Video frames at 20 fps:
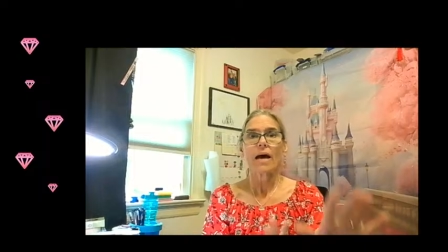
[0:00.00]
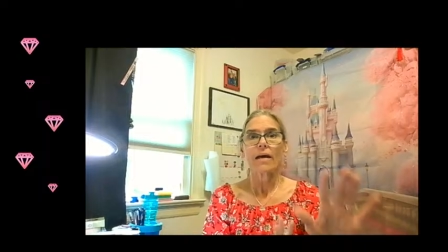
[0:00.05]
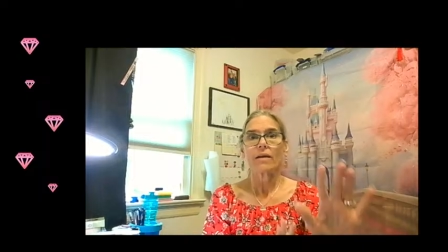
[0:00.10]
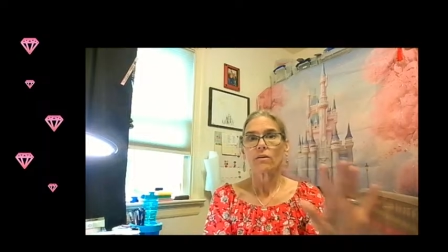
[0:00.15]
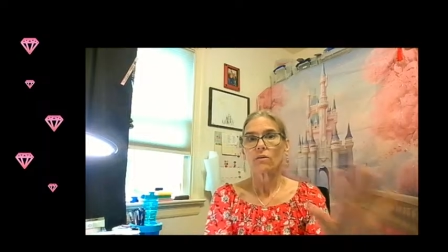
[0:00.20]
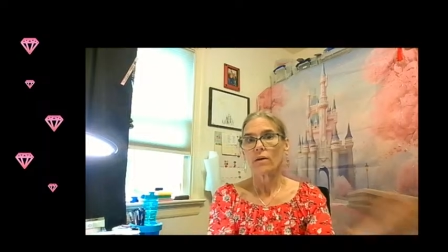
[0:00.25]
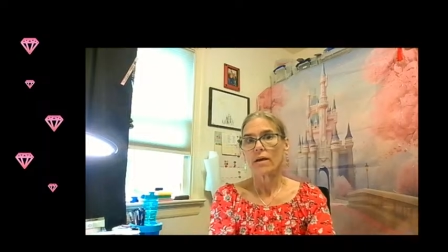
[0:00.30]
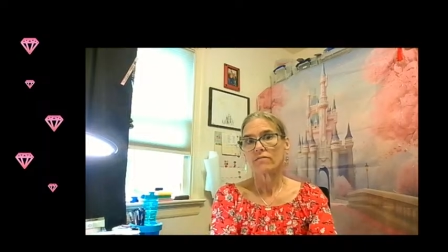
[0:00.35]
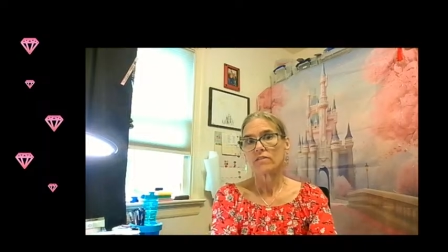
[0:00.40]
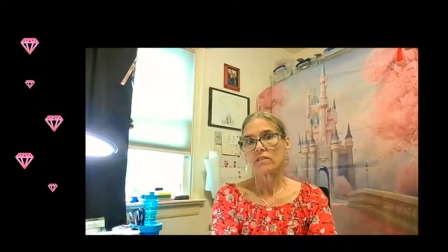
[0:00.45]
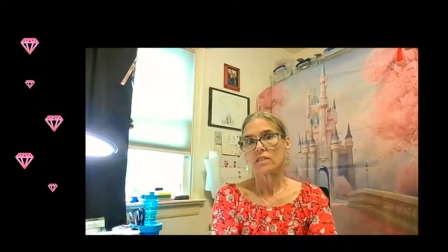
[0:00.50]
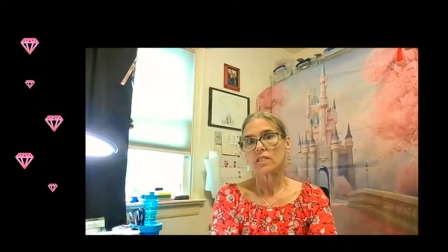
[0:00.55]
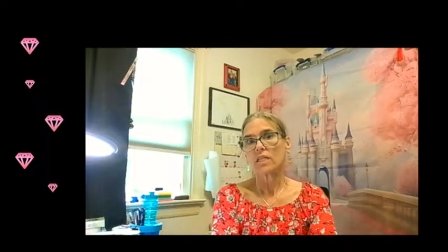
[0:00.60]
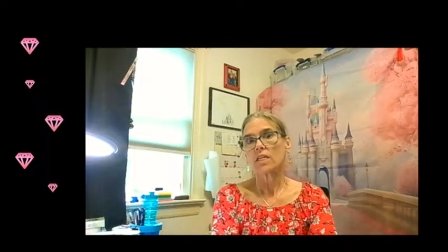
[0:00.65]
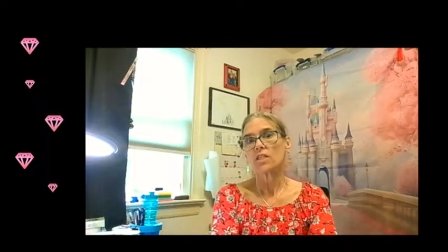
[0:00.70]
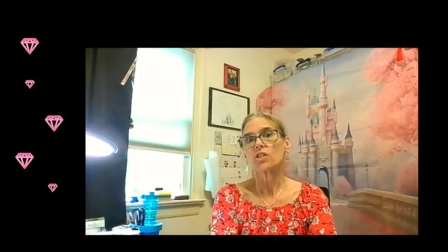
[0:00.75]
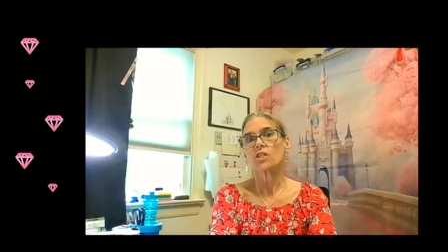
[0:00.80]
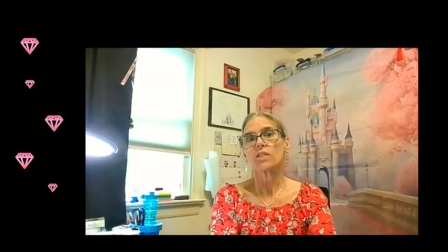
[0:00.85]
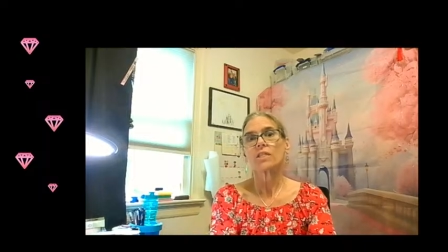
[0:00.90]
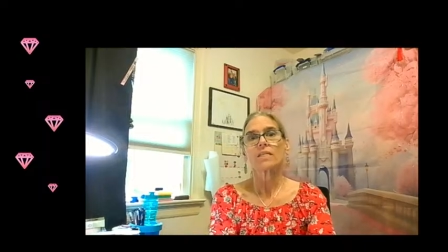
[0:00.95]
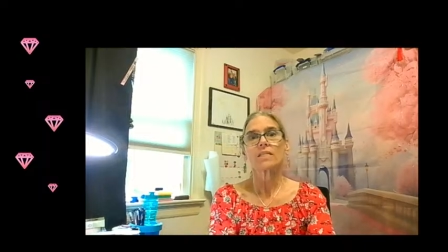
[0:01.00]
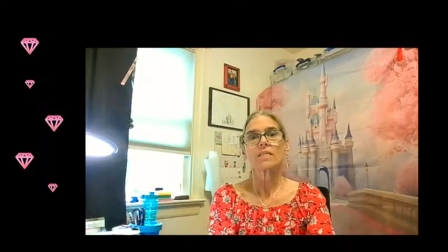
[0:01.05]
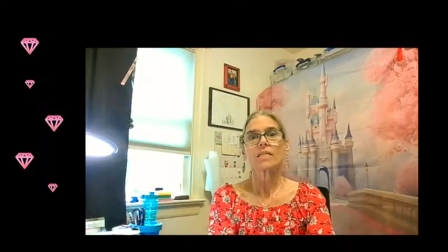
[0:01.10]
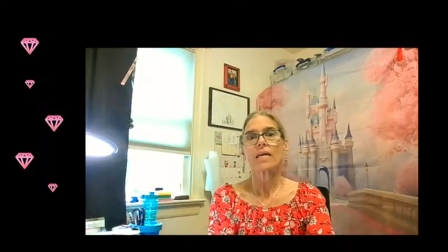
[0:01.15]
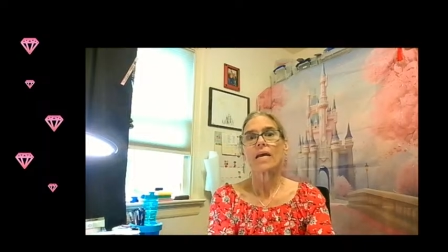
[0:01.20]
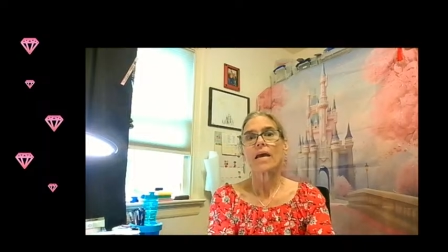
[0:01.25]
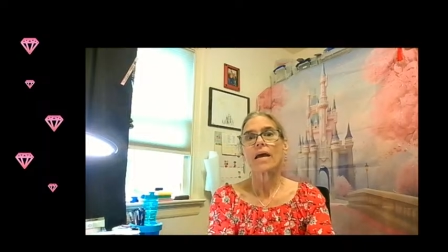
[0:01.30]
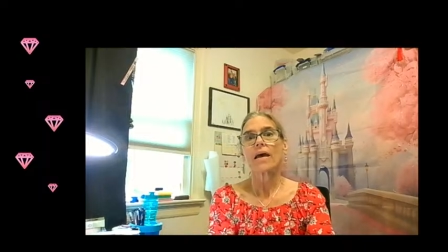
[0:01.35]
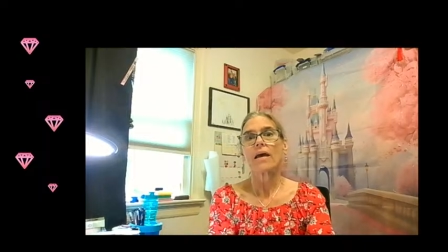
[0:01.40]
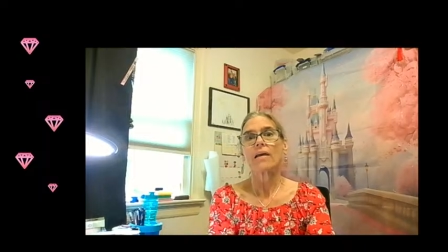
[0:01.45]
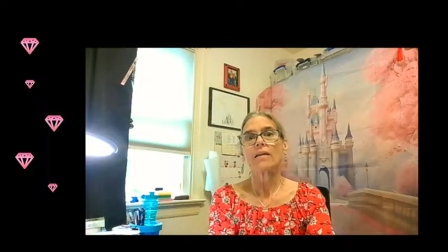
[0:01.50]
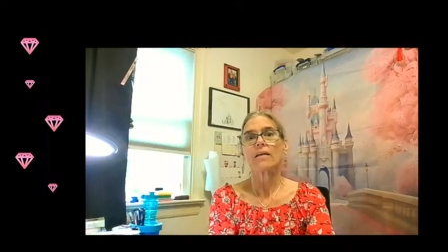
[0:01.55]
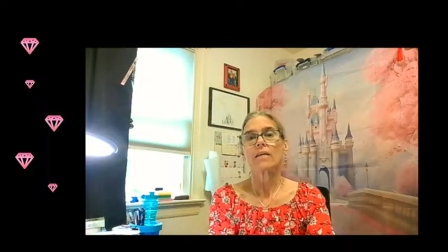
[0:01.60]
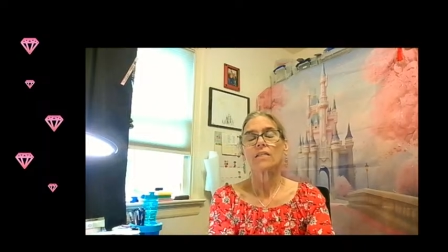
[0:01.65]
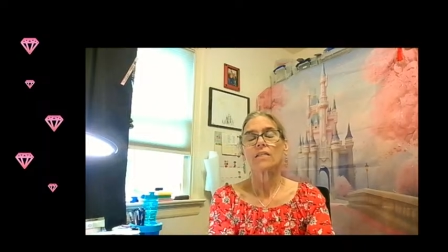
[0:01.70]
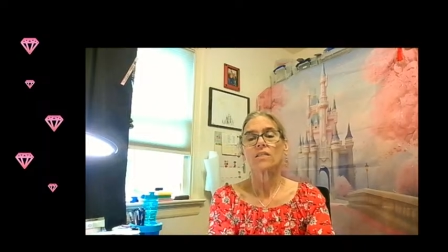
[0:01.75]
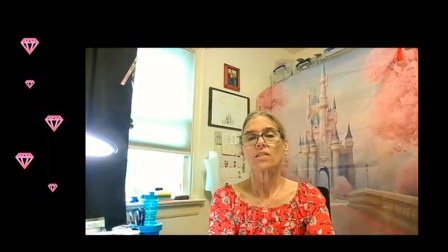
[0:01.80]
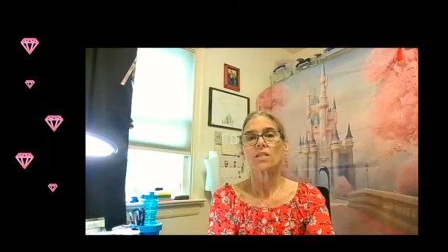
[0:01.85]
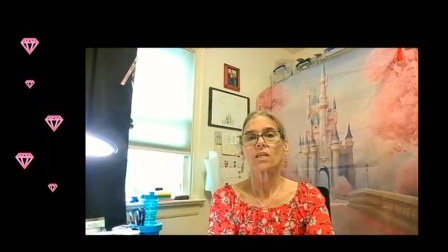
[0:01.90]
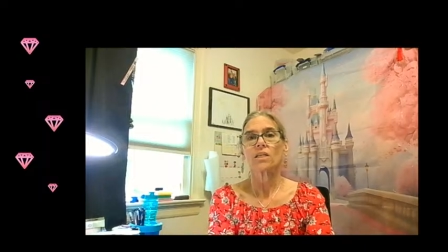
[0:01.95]
I don't have to touch this again
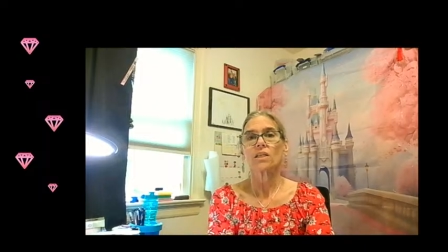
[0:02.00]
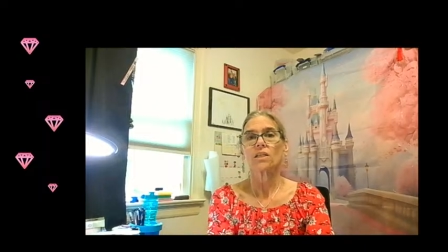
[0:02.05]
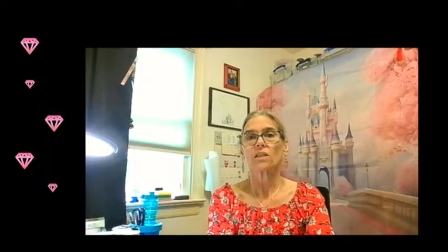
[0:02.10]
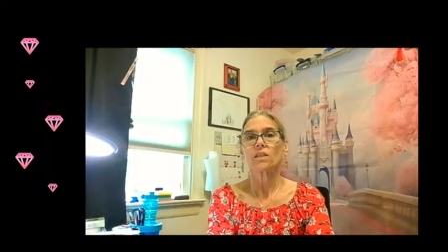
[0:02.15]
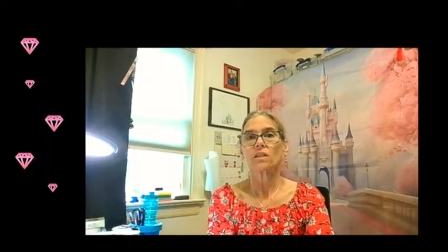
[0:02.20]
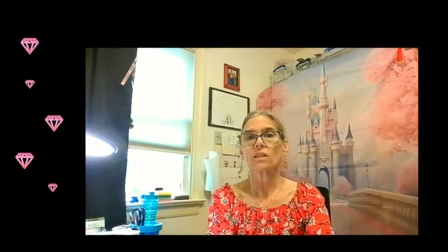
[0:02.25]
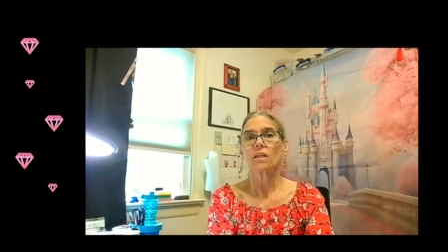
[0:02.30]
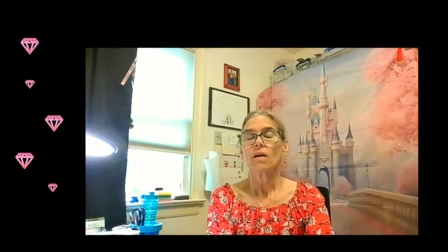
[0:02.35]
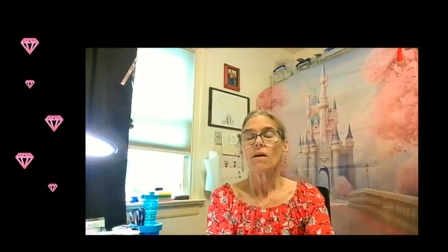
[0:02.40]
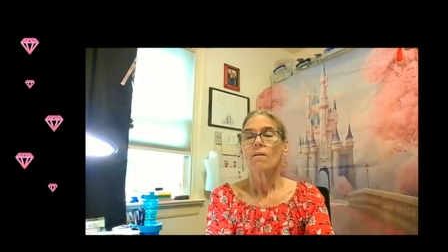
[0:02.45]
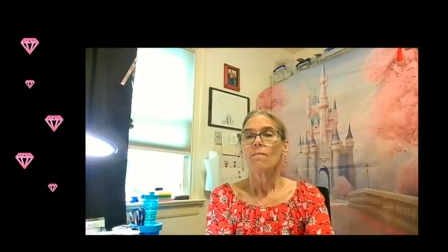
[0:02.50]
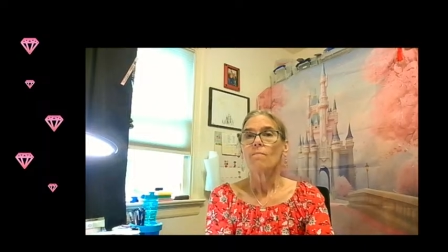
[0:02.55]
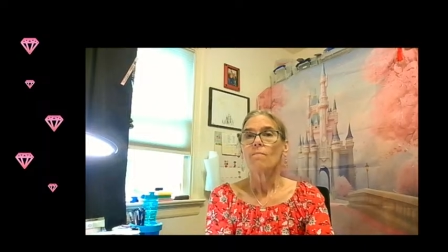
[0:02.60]
until